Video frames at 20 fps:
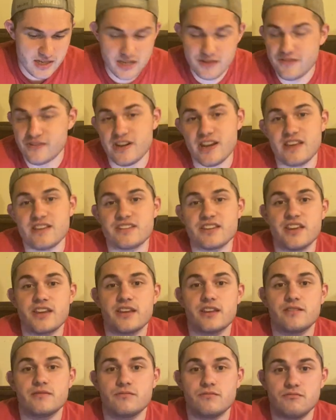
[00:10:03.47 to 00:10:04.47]
even as
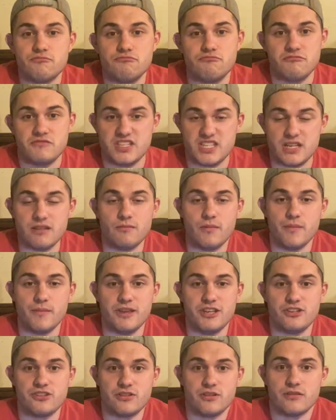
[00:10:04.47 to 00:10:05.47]
a cinema
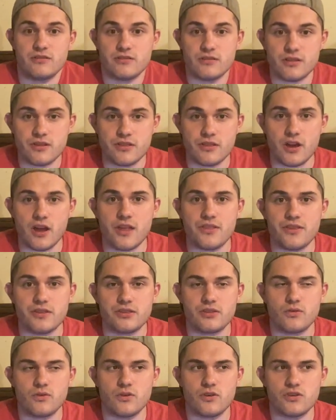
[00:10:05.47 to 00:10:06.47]
major, thought that
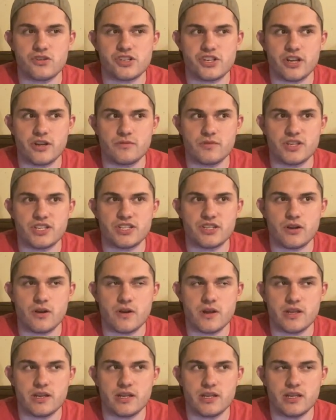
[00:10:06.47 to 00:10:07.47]
the horror genre
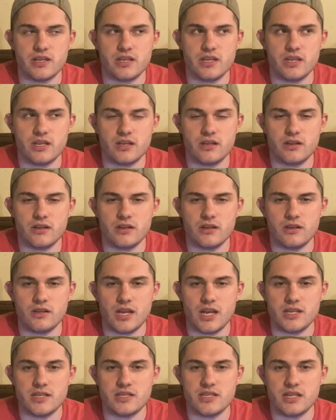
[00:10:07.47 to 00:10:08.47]
started in the
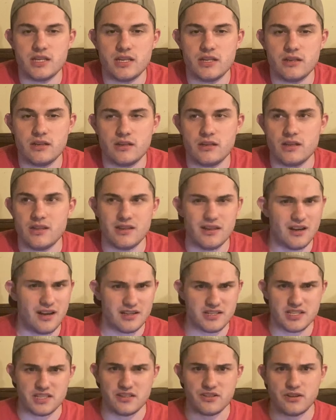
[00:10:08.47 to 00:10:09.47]

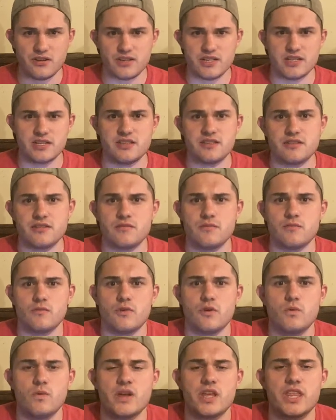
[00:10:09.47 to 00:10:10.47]
1930s
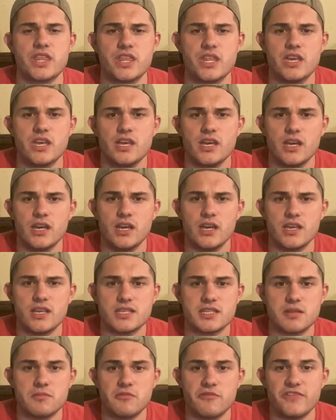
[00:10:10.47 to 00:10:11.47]
with
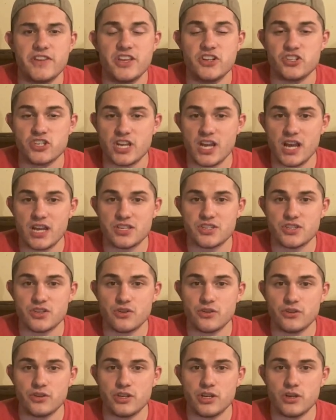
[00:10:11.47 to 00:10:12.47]
some of Hitchcock's
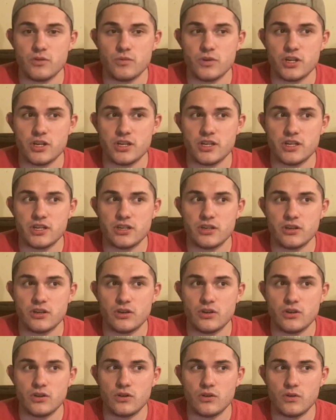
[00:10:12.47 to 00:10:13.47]
earlier work,
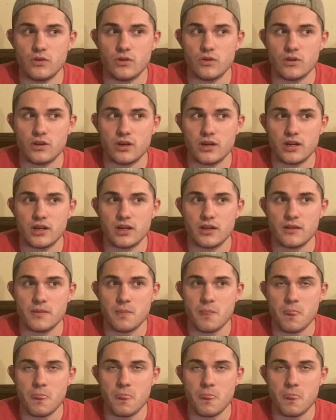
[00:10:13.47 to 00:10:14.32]
or